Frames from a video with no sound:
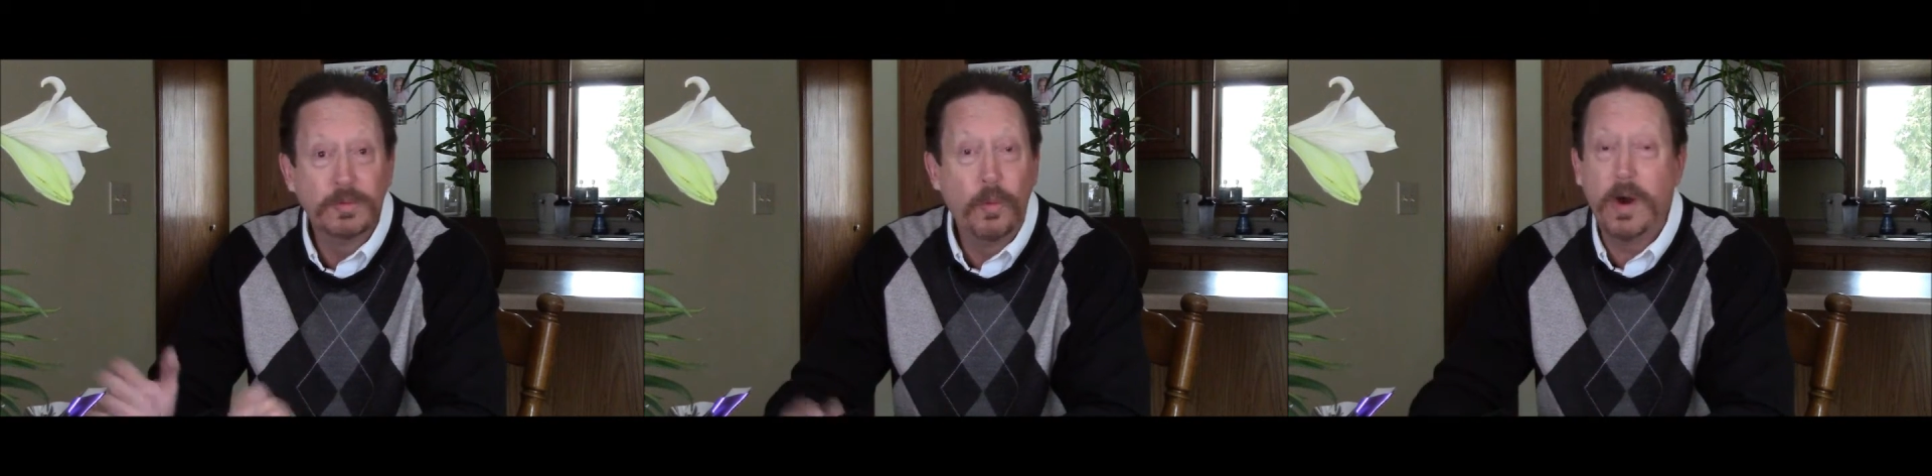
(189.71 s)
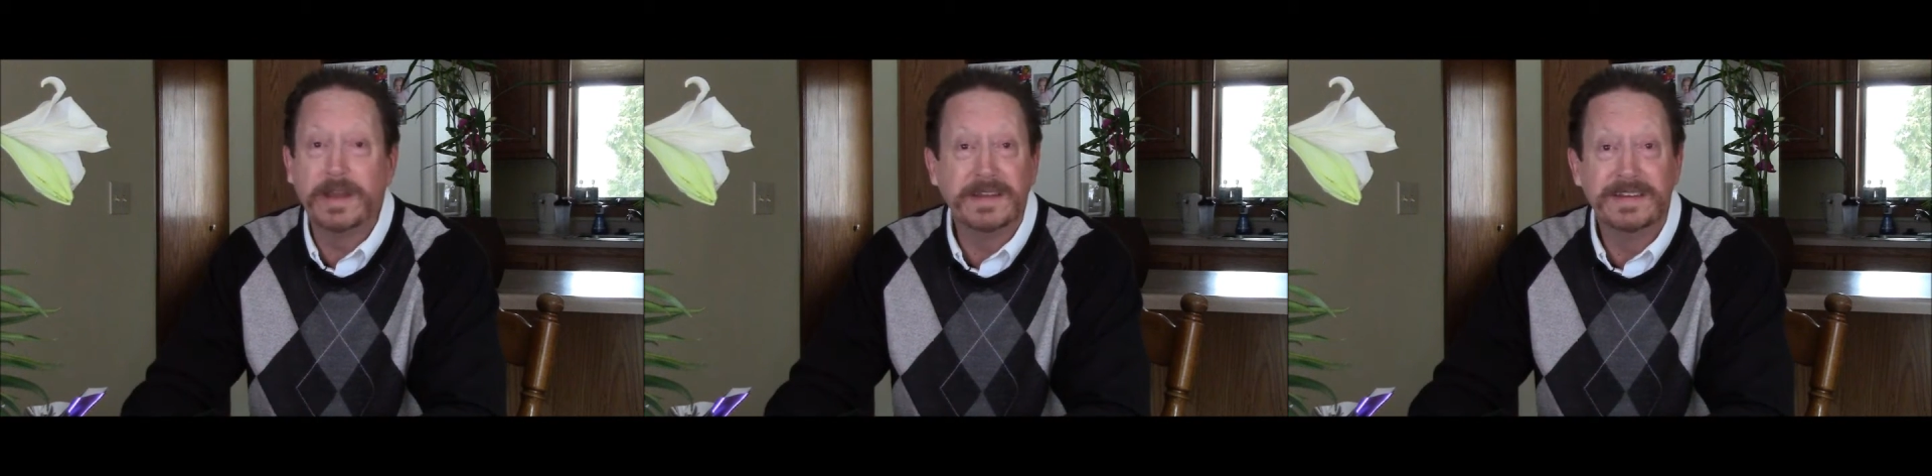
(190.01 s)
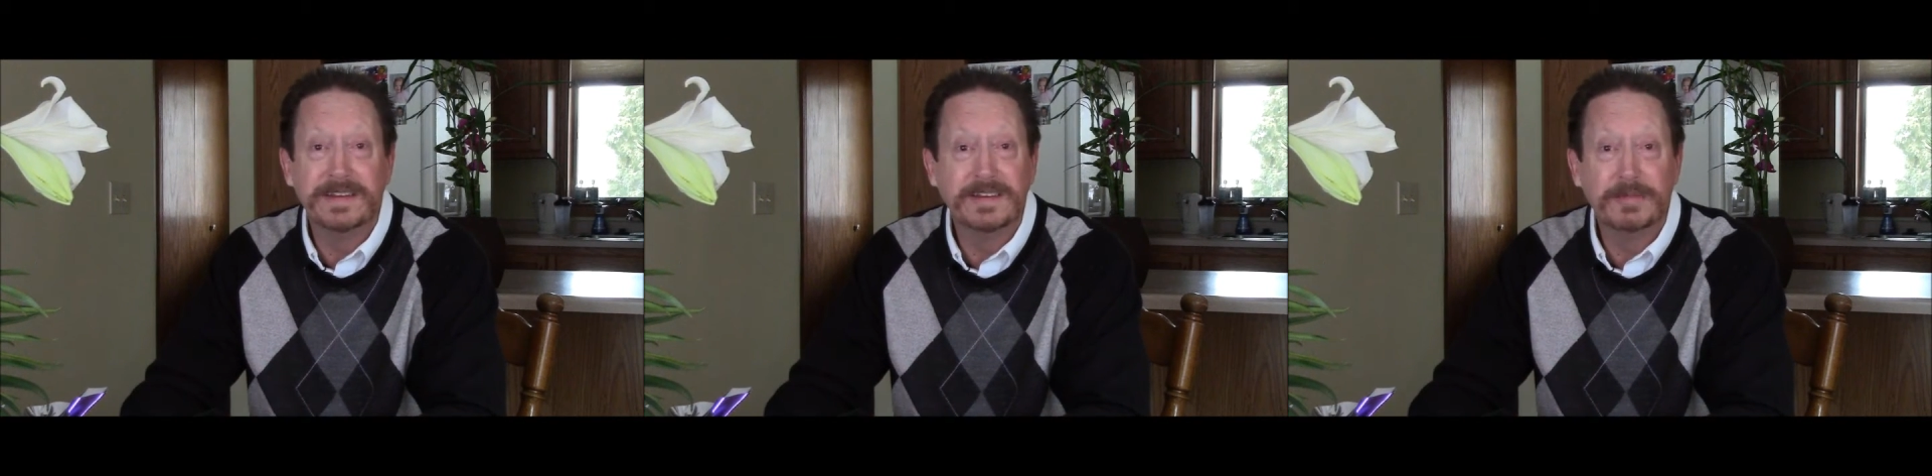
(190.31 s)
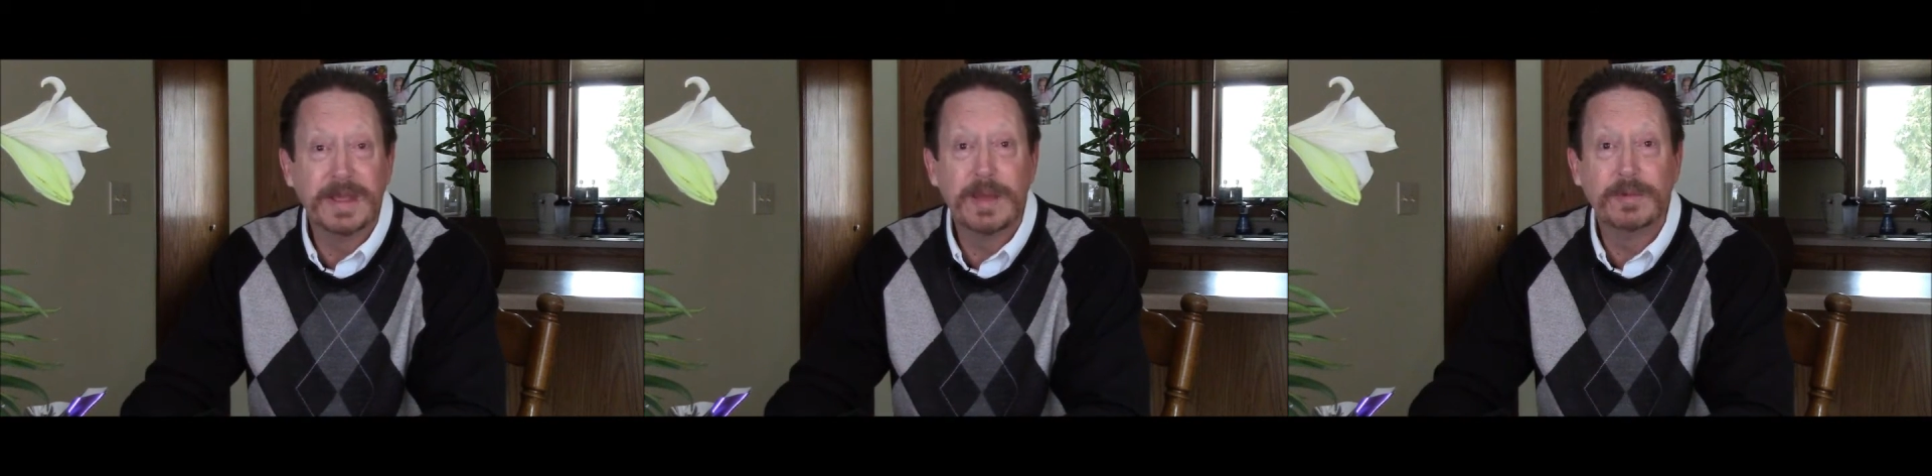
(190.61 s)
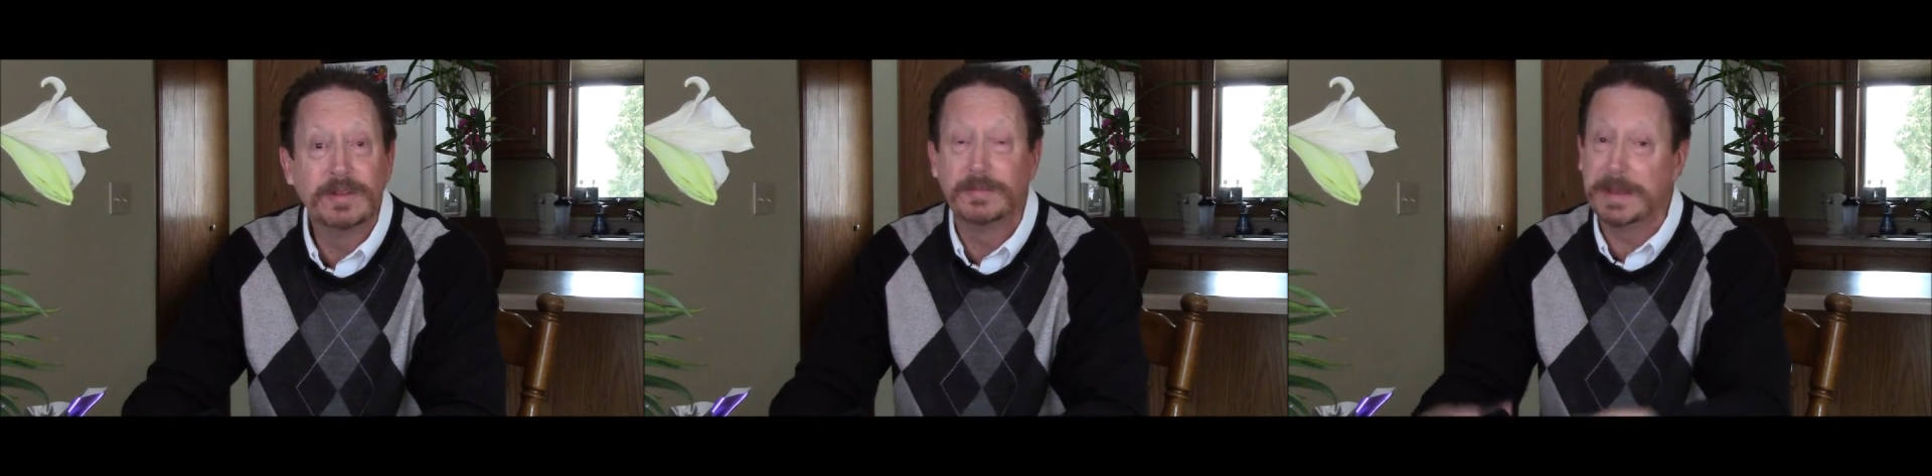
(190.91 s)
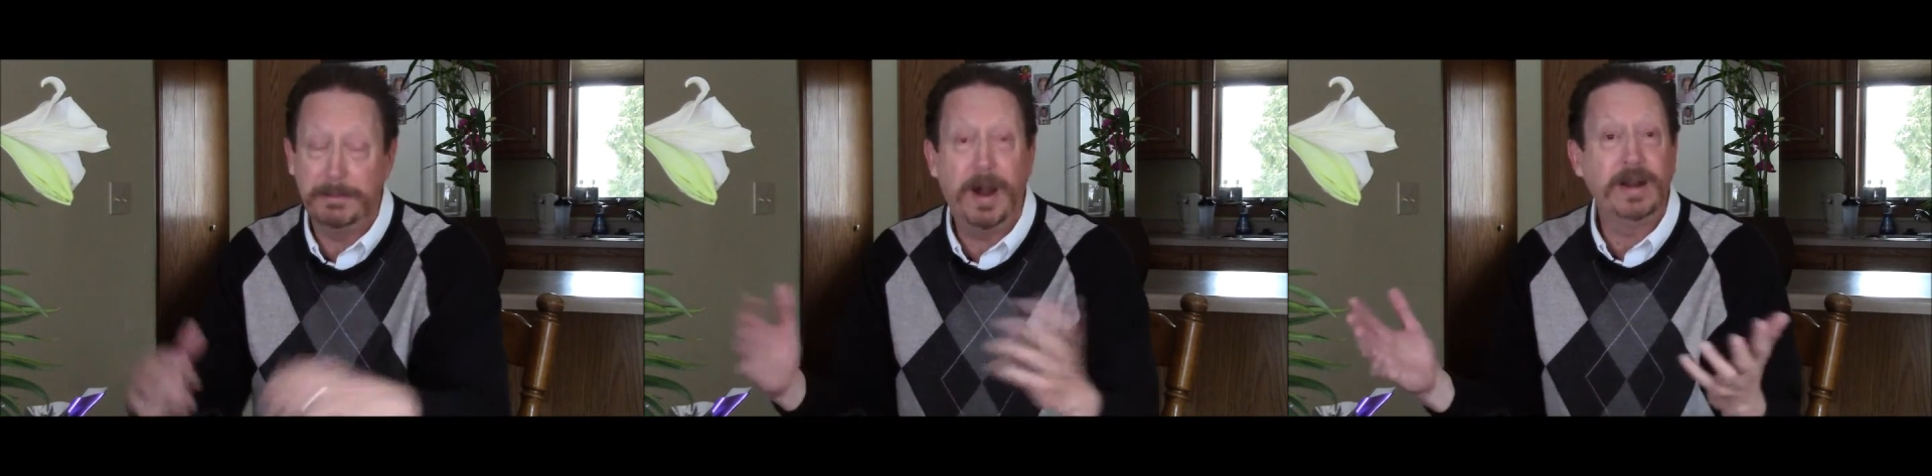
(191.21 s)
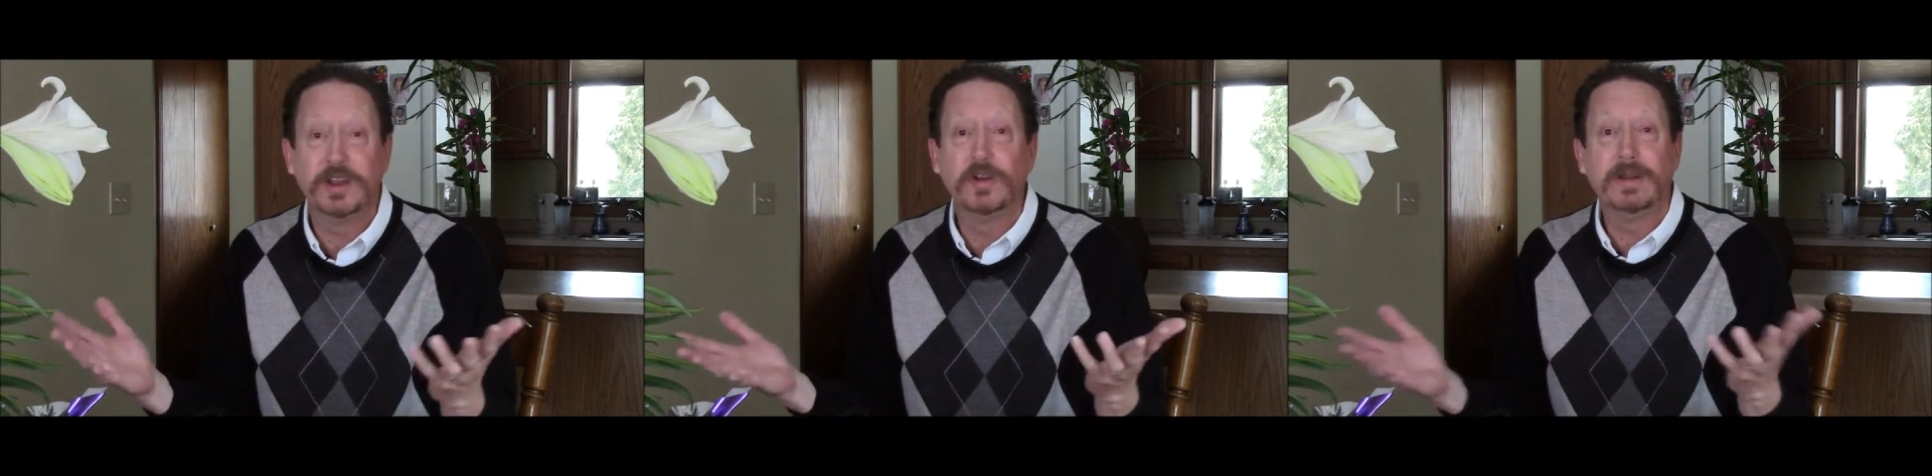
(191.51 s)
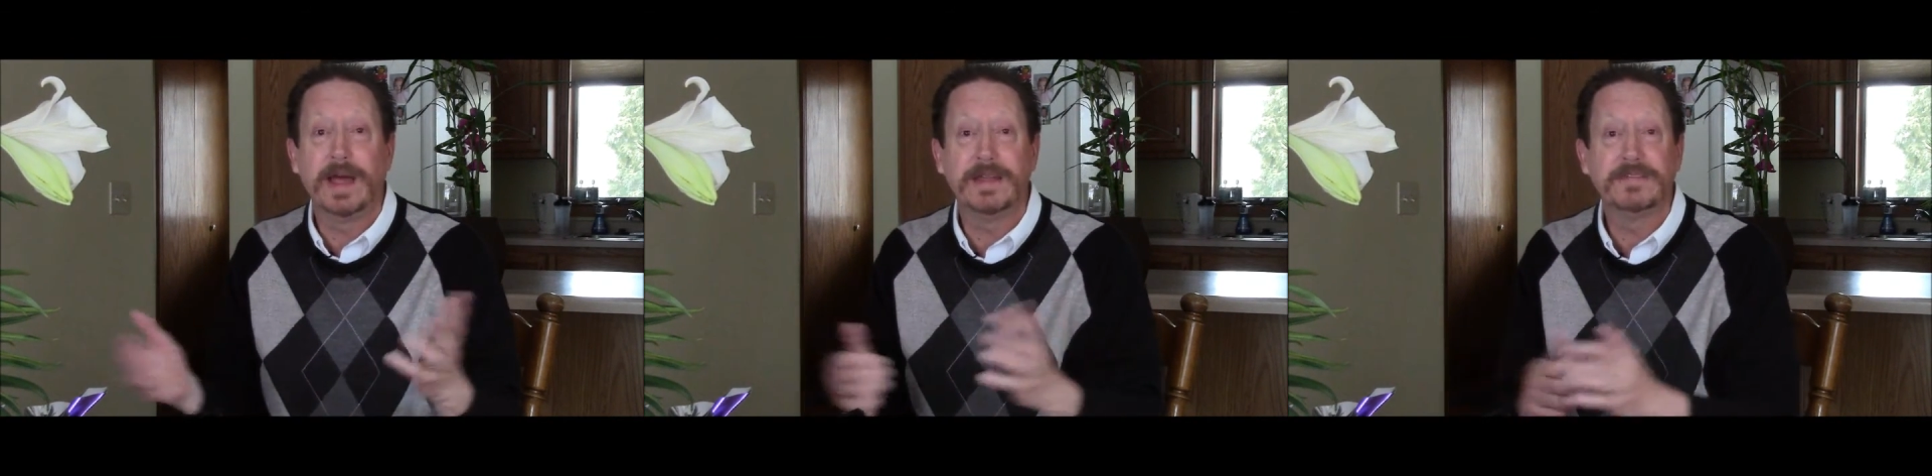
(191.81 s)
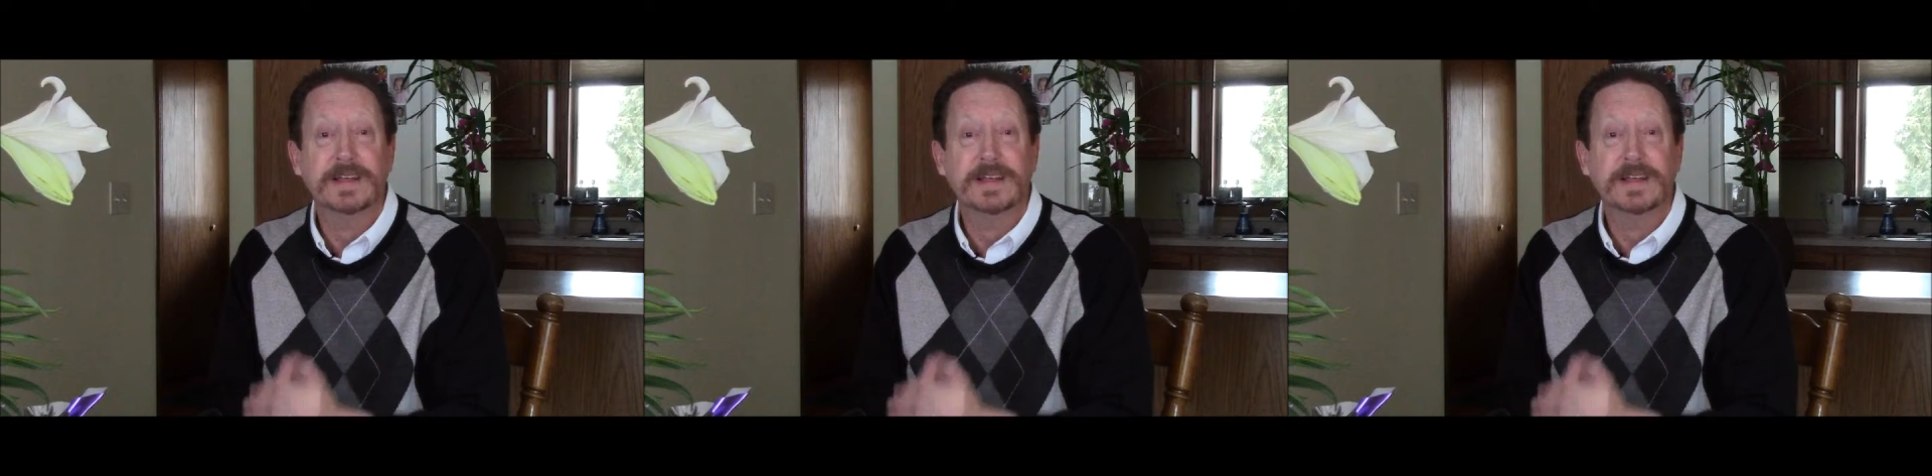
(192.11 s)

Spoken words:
wanted to be able to be a part of your life,